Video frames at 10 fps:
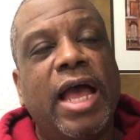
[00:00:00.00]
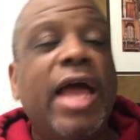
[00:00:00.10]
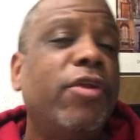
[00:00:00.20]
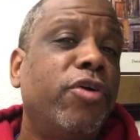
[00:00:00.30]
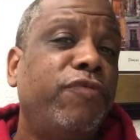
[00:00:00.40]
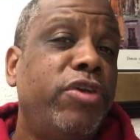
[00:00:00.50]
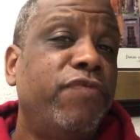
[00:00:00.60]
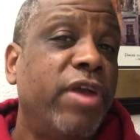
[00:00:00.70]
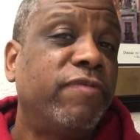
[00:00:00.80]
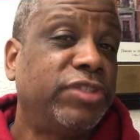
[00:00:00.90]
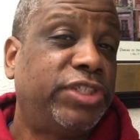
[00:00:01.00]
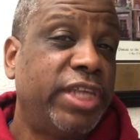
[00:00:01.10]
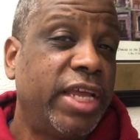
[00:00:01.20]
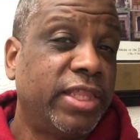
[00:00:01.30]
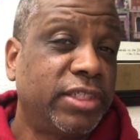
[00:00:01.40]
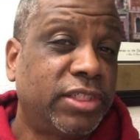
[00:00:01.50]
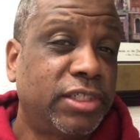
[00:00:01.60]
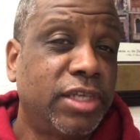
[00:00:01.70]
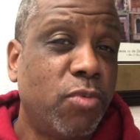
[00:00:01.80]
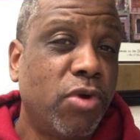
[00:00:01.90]
I don't know if you've ever said this to
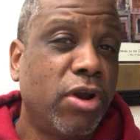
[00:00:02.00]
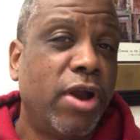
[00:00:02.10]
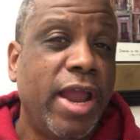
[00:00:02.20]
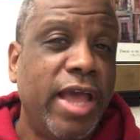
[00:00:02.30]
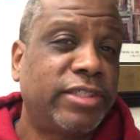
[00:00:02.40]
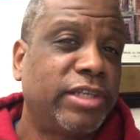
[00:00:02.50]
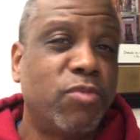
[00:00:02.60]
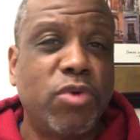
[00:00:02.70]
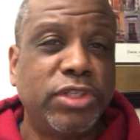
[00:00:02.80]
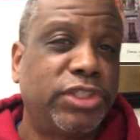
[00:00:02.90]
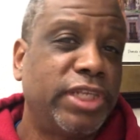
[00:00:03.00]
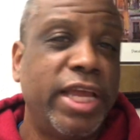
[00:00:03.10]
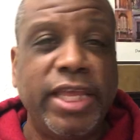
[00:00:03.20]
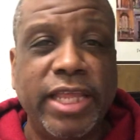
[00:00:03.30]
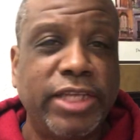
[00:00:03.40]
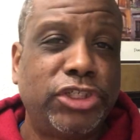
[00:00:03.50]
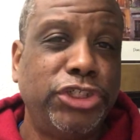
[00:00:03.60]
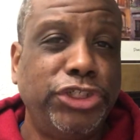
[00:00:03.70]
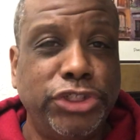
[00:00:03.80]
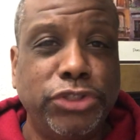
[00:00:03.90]
someone or had someone say that to
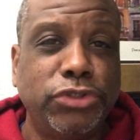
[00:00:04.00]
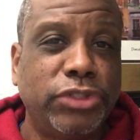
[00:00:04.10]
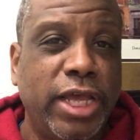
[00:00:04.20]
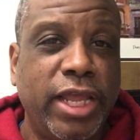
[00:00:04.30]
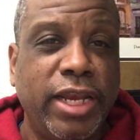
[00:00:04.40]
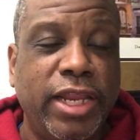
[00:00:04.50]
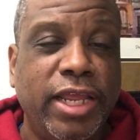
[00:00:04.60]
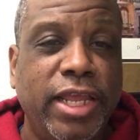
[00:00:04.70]
you that